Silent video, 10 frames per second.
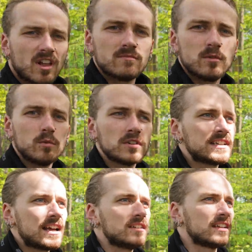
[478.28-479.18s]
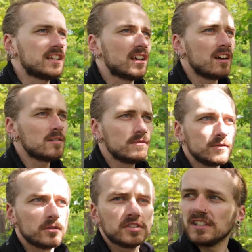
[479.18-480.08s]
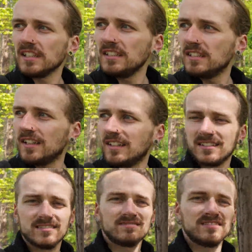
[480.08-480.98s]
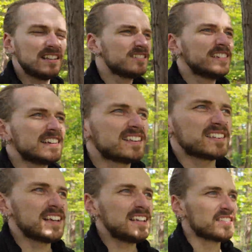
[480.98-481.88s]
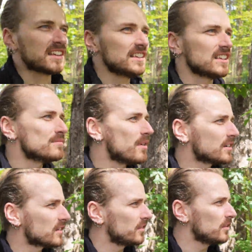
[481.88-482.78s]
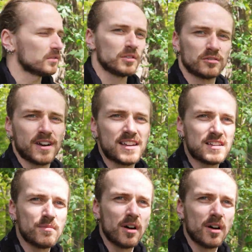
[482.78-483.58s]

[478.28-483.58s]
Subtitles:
the walk down here, I unfortunately didn't really see anything, you know, minus a few sort of grey